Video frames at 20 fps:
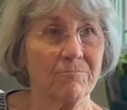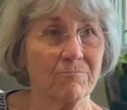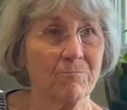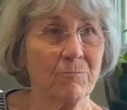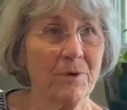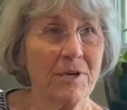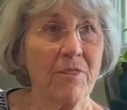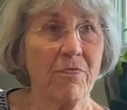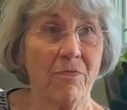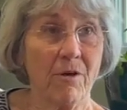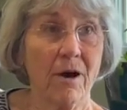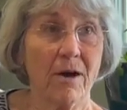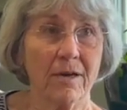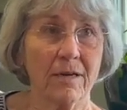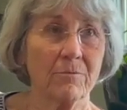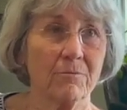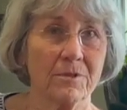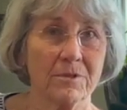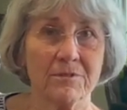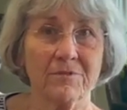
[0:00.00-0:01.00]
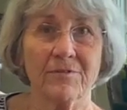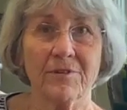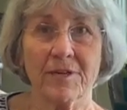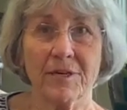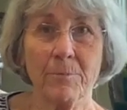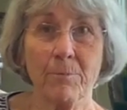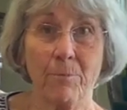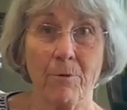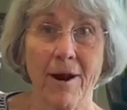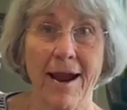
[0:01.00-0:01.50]
We thought it was a
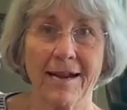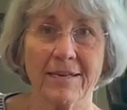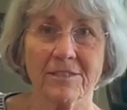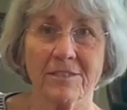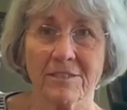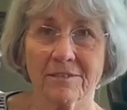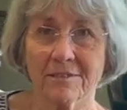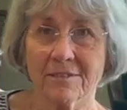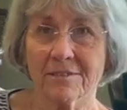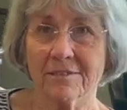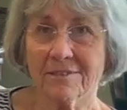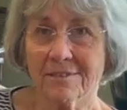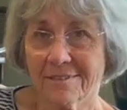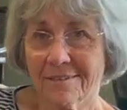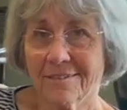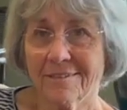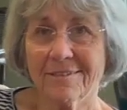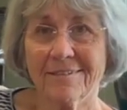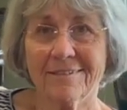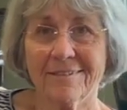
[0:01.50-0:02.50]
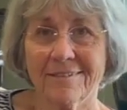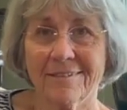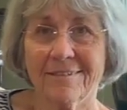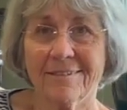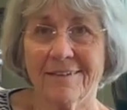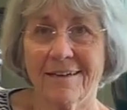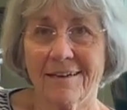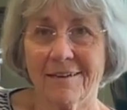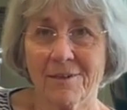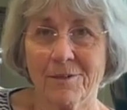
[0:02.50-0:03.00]
very practical
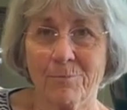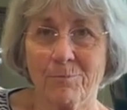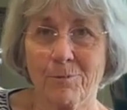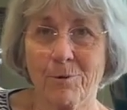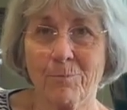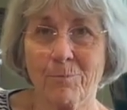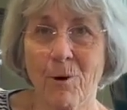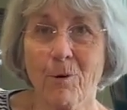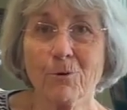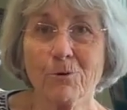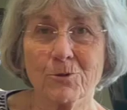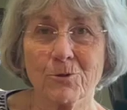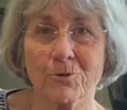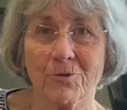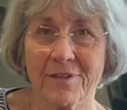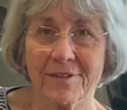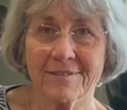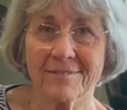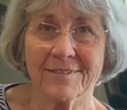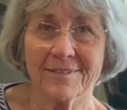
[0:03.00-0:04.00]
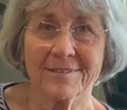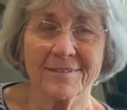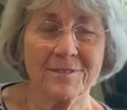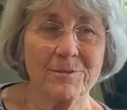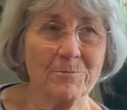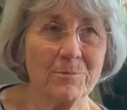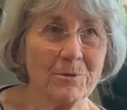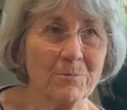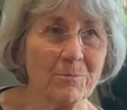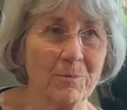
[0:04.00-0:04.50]
proposal that the
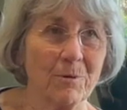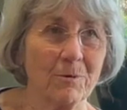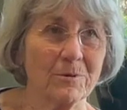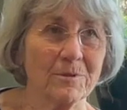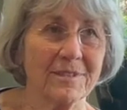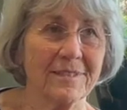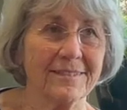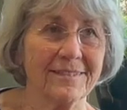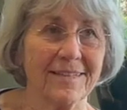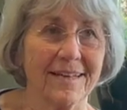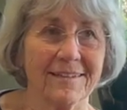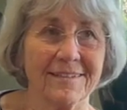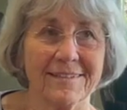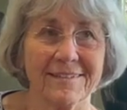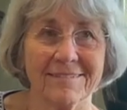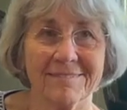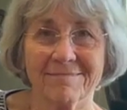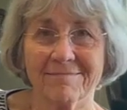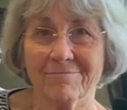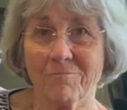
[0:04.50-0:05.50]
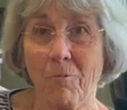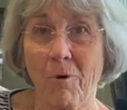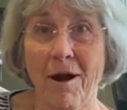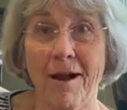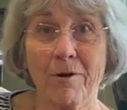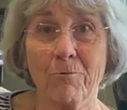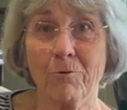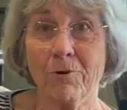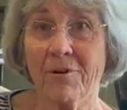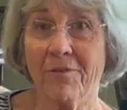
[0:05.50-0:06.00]
Simpson Bowles had done, and
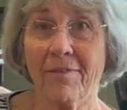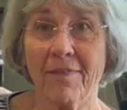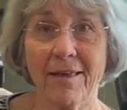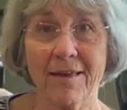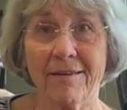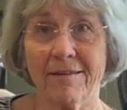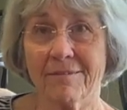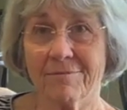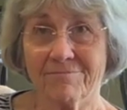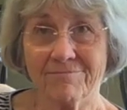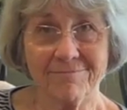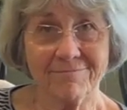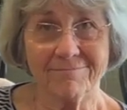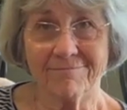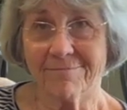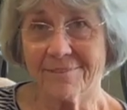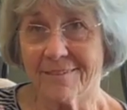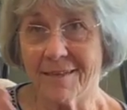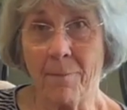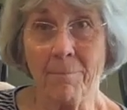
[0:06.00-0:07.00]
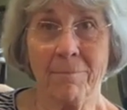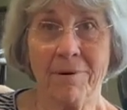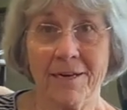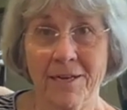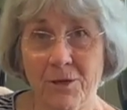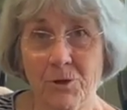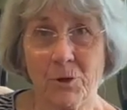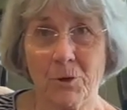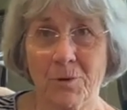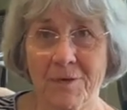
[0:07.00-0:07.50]
why weren't they
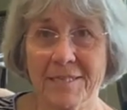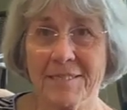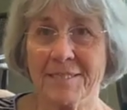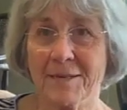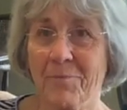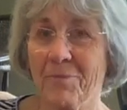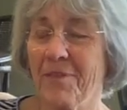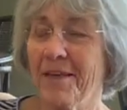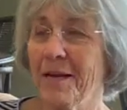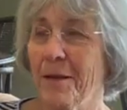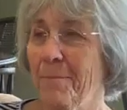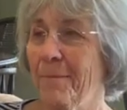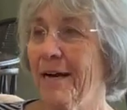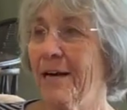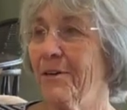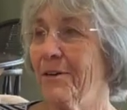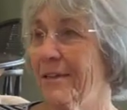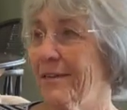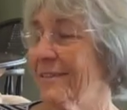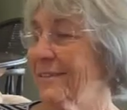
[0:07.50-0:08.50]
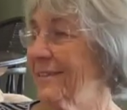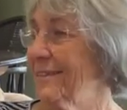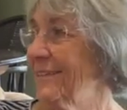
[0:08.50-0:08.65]
somebody doing something about it?